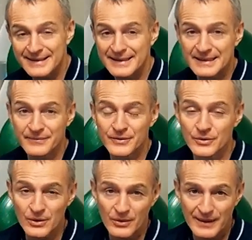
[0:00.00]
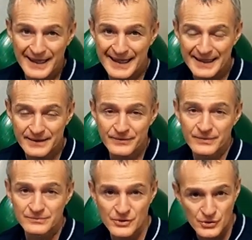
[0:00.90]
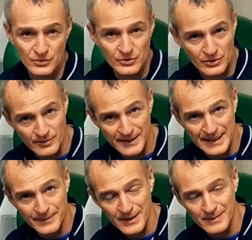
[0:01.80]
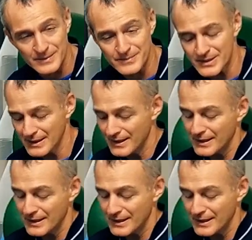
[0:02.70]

And then if you don't have shoulder or back problems,